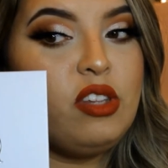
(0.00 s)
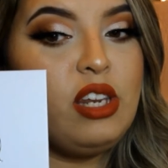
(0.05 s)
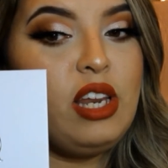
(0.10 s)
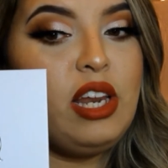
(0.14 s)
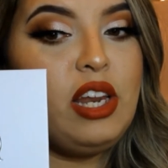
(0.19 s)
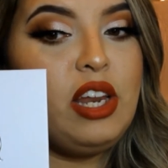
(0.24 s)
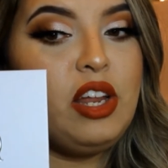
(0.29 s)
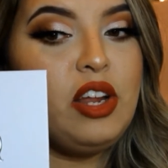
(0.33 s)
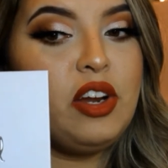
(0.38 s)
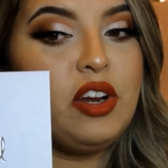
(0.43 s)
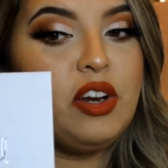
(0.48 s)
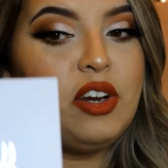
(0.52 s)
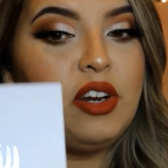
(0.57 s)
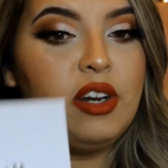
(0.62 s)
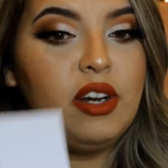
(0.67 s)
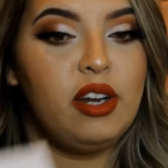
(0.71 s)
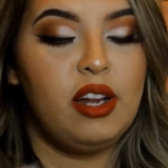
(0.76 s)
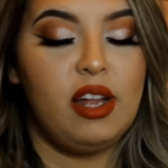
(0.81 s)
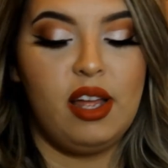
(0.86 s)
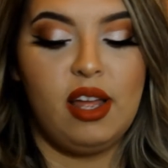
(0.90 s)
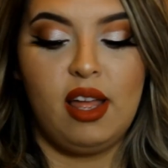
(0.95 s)
sitting here.
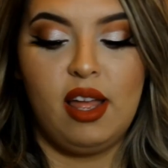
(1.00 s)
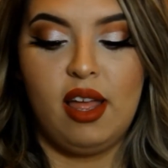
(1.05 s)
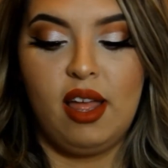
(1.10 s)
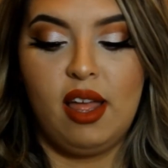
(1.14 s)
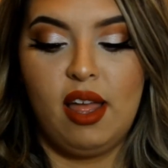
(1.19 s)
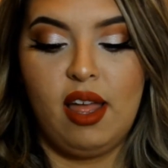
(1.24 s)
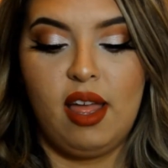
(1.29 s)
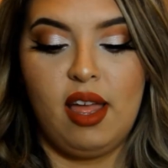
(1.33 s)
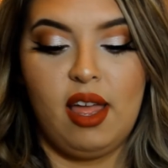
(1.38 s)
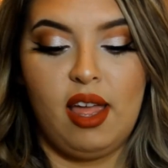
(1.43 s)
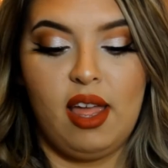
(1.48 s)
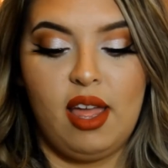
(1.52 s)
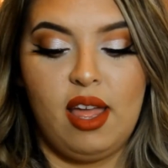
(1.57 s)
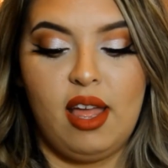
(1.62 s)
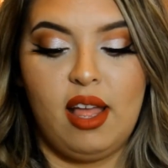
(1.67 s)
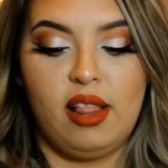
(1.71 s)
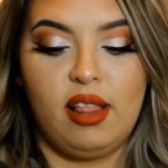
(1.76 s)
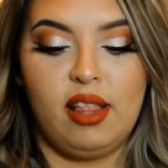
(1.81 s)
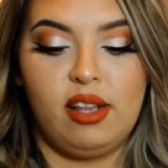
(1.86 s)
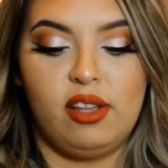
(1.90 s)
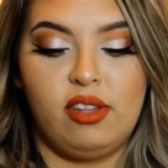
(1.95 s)

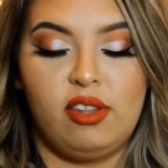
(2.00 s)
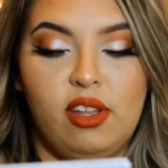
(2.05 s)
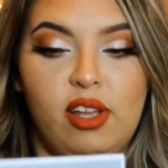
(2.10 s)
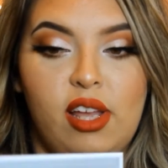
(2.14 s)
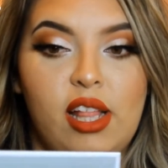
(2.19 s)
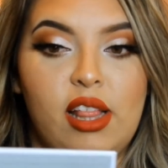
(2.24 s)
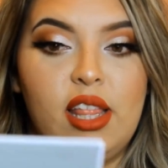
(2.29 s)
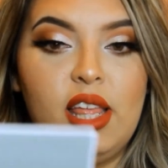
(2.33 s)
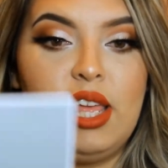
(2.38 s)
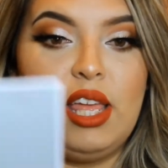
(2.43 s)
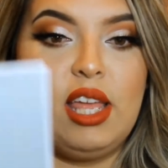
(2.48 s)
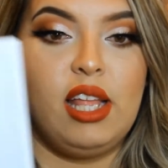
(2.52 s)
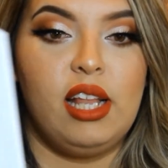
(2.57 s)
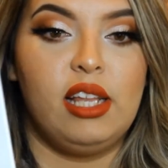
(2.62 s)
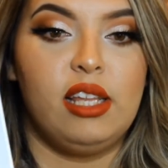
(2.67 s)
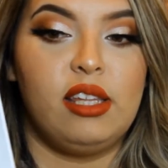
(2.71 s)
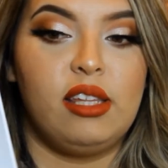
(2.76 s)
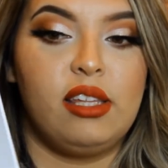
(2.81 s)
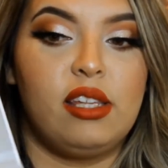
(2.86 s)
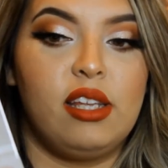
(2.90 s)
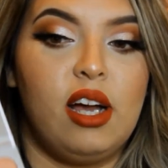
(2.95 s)
And let's look at the
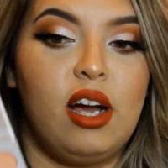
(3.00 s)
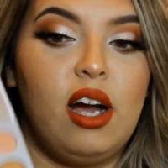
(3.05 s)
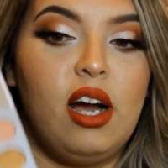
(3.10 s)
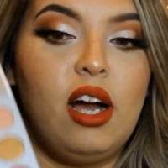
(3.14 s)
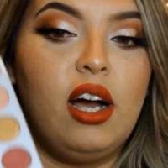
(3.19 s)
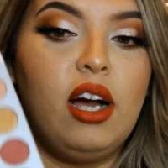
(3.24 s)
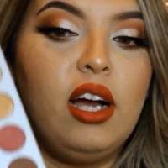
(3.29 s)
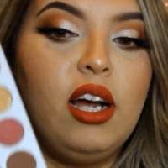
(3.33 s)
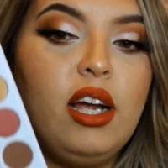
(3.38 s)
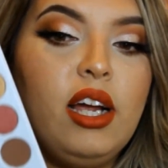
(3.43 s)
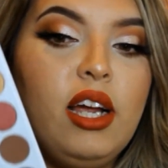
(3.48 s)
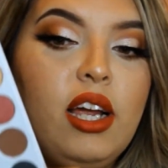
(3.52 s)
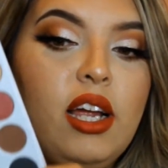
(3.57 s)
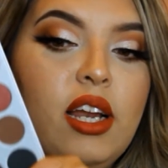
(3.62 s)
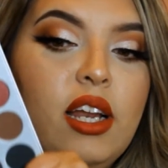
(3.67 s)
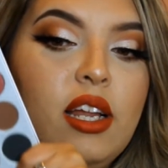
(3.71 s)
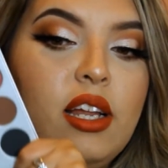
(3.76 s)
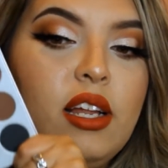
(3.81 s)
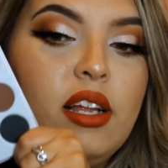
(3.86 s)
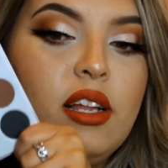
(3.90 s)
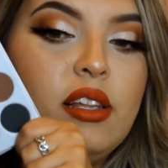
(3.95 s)

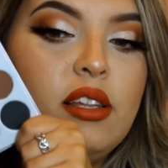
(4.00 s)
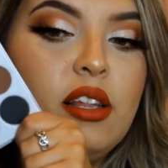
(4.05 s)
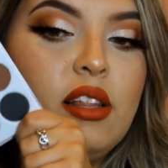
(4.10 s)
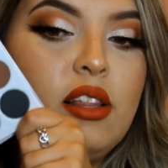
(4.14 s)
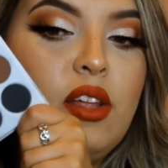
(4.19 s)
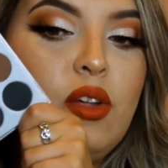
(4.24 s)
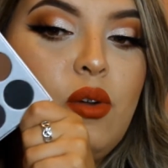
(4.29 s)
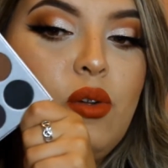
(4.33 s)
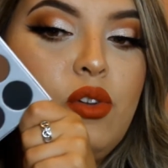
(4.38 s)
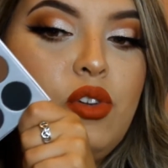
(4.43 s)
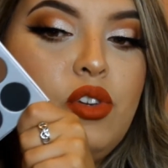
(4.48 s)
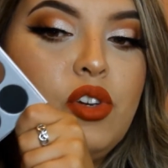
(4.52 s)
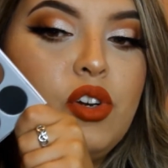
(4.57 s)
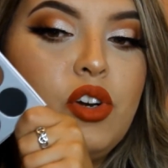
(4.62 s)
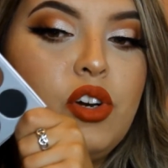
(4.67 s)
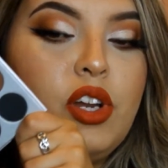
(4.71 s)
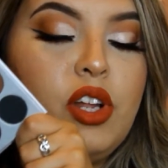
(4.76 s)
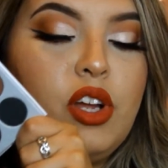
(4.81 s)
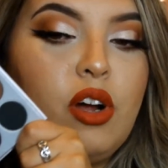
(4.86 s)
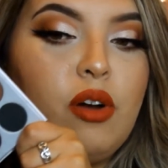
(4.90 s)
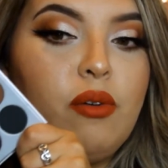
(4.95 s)
inside. It's a little
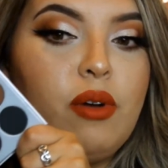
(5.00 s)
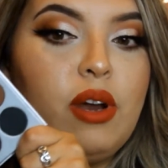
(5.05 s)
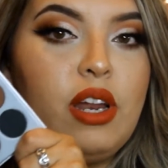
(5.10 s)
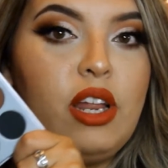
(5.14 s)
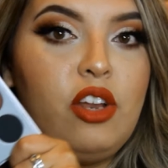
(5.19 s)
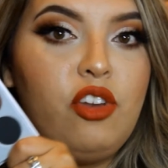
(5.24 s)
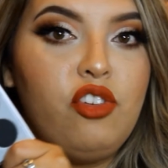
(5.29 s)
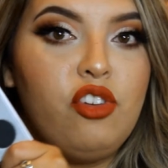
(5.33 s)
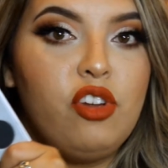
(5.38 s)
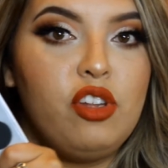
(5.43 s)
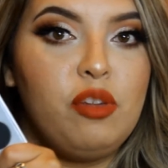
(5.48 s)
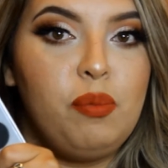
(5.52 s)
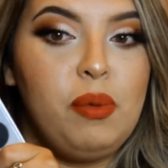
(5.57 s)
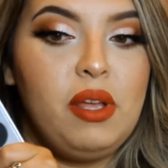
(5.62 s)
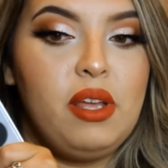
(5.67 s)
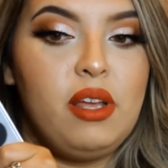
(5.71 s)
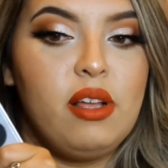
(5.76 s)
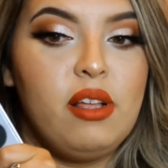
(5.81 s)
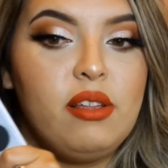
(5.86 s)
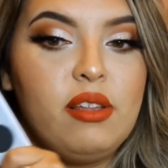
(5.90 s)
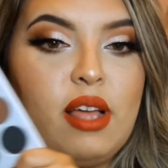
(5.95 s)
dirty already just
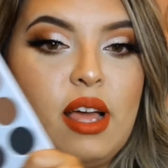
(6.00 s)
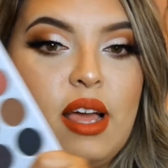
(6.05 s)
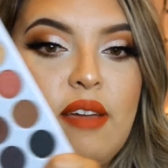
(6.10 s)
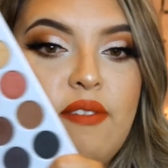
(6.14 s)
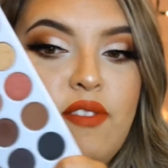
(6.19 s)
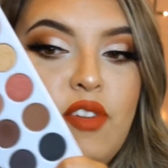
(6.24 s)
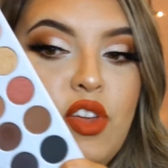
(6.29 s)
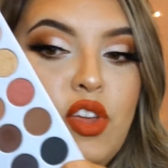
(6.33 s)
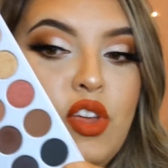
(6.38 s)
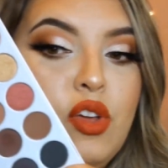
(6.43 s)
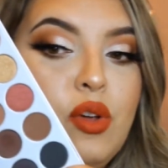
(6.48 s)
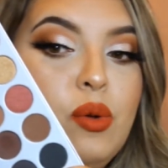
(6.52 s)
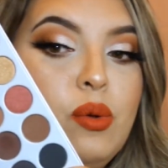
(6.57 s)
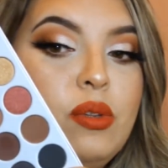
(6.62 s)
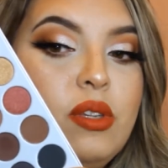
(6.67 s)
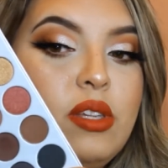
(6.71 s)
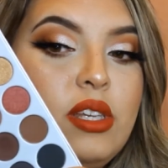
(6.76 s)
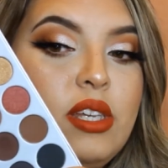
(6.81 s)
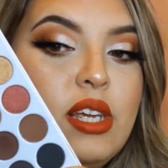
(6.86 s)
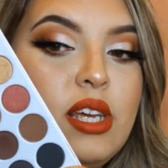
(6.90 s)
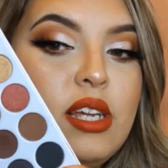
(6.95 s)
because I've
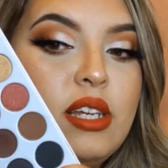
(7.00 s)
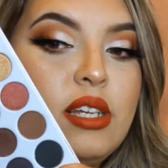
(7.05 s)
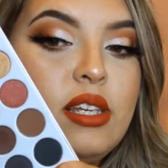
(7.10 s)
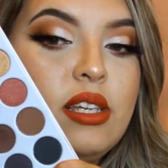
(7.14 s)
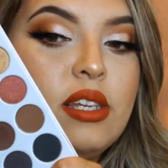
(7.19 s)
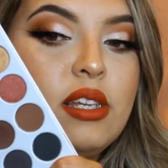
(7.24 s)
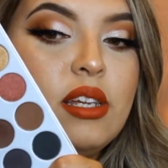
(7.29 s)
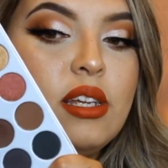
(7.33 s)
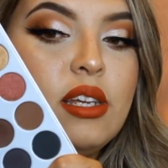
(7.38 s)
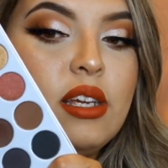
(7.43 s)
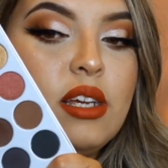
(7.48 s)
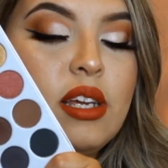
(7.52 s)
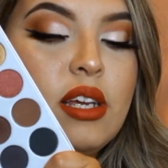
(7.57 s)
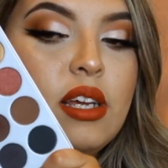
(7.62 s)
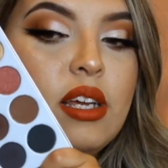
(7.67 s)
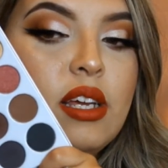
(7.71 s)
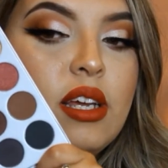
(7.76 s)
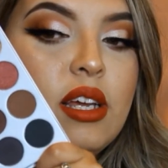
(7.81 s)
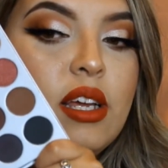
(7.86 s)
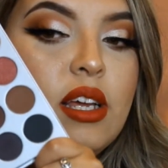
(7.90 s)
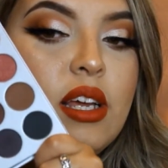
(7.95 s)
used it.
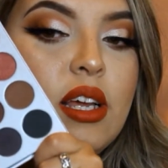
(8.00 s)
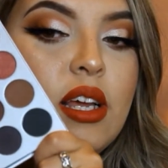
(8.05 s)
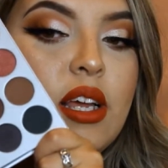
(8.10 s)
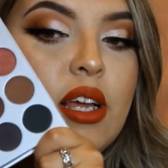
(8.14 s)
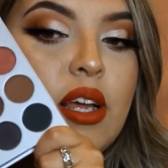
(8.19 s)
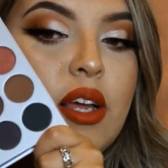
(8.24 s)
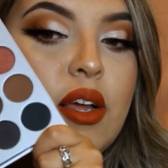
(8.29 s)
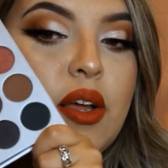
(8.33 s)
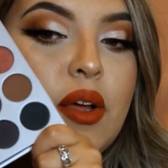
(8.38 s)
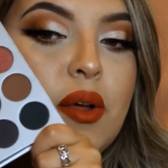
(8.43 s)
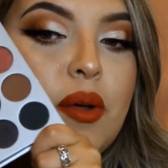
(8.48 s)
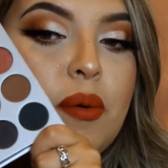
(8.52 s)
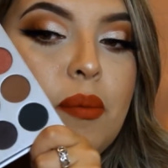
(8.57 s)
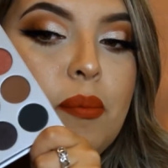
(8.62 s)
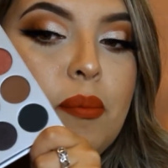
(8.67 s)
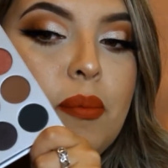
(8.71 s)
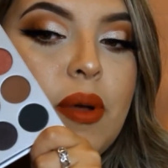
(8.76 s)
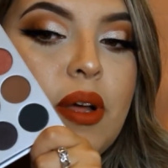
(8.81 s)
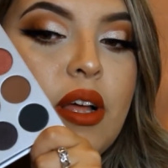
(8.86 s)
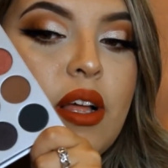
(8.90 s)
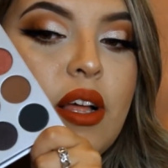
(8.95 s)

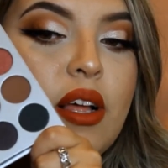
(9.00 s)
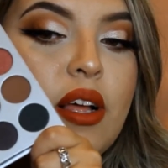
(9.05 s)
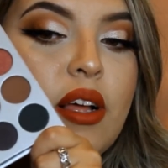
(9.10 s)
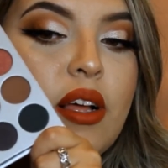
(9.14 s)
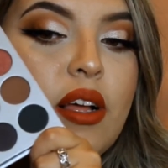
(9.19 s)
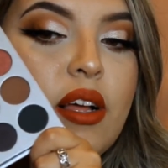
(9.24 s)
But